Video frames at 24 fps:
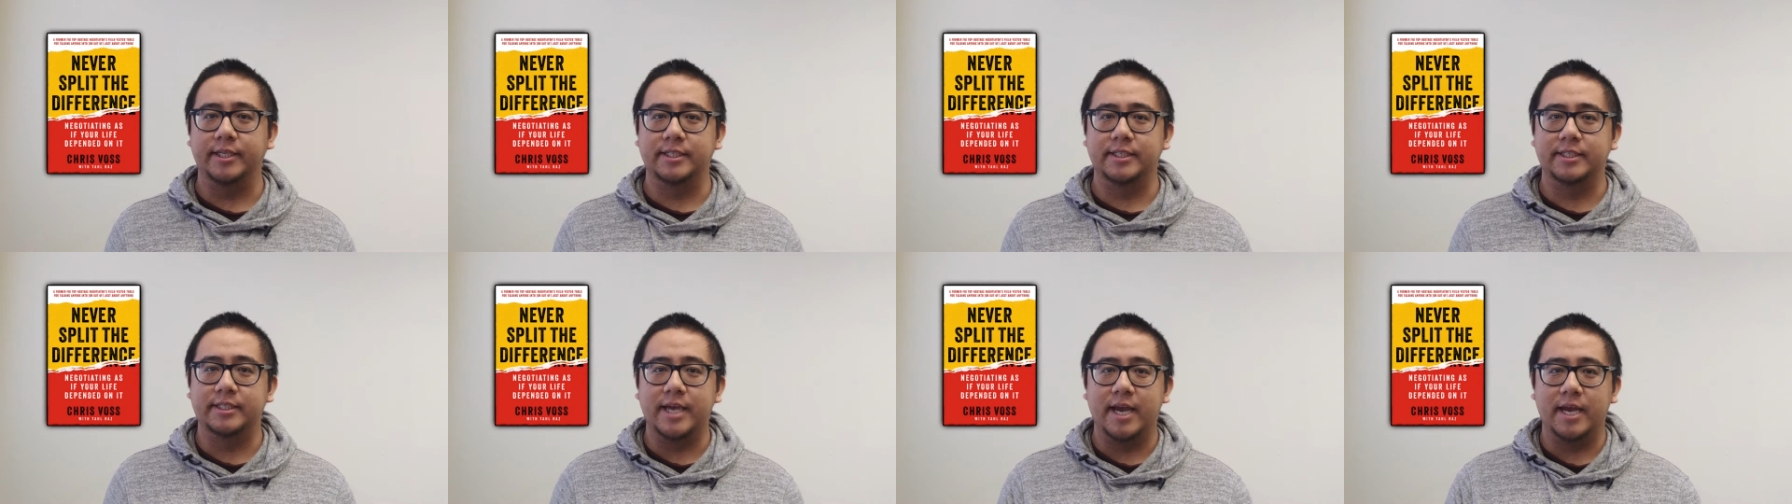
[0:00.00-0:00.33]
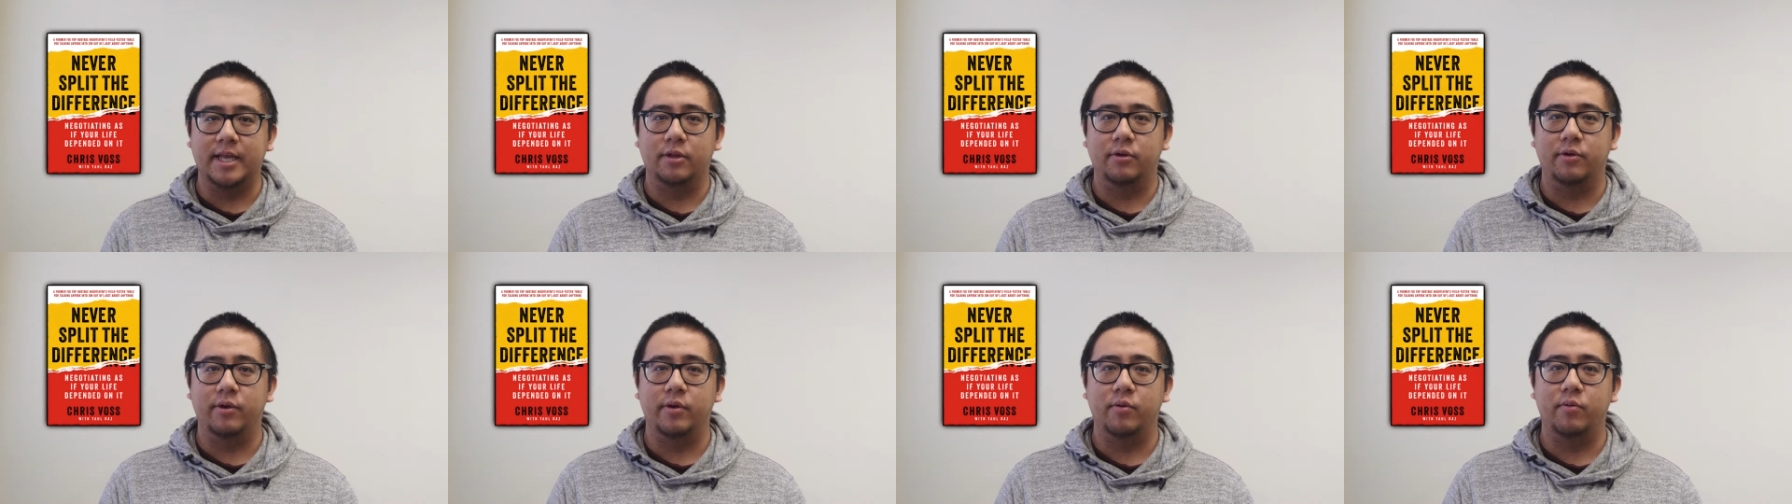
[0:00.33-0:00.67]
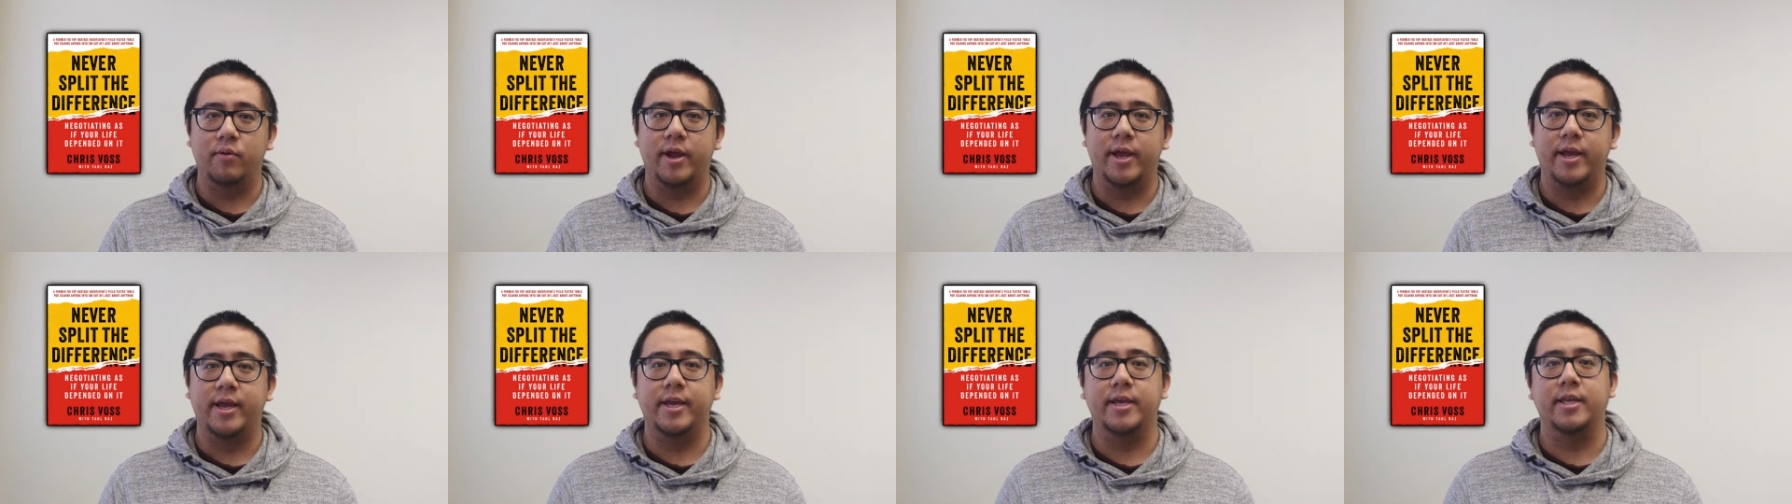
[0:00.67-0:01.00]
a salary
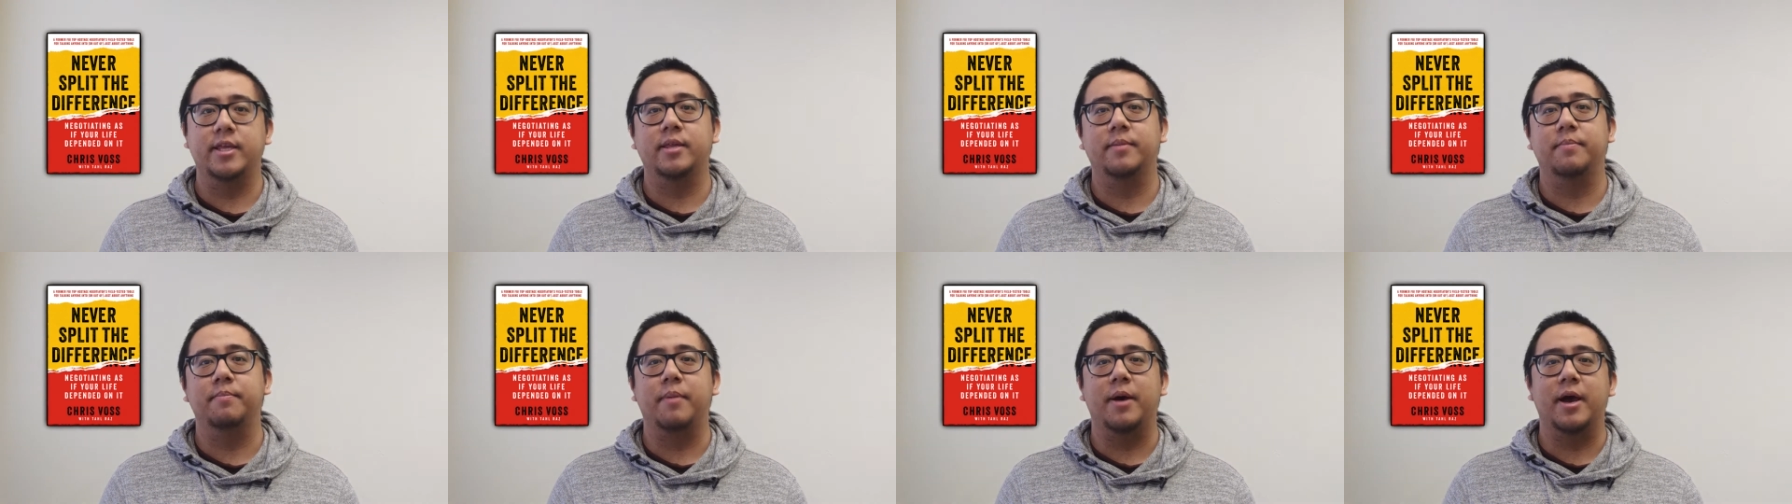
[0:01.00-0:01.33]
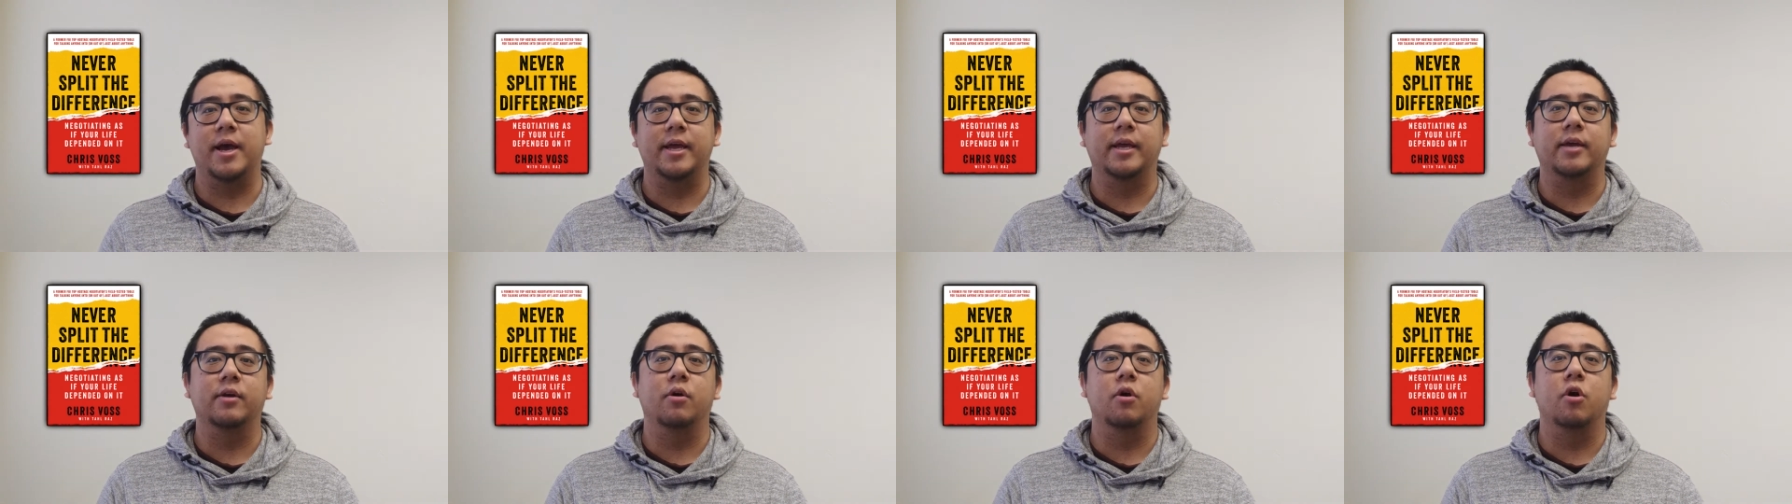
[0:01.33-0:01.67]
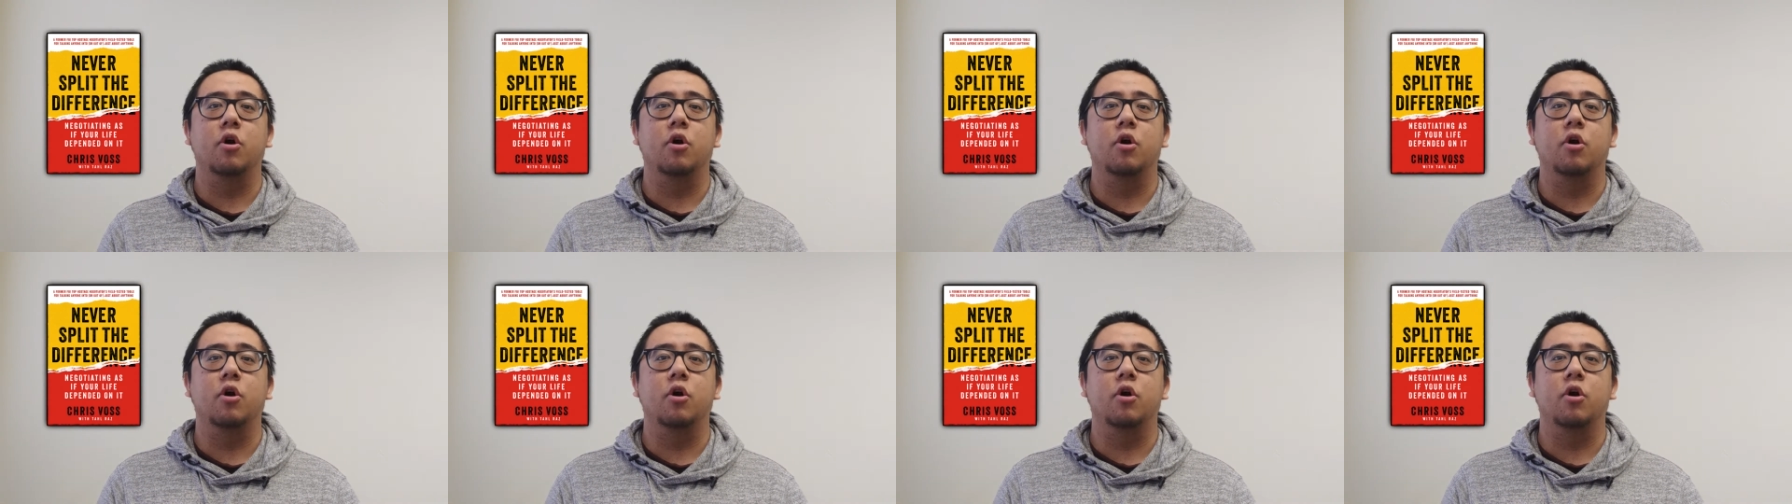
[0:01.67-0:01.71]
raise, buying a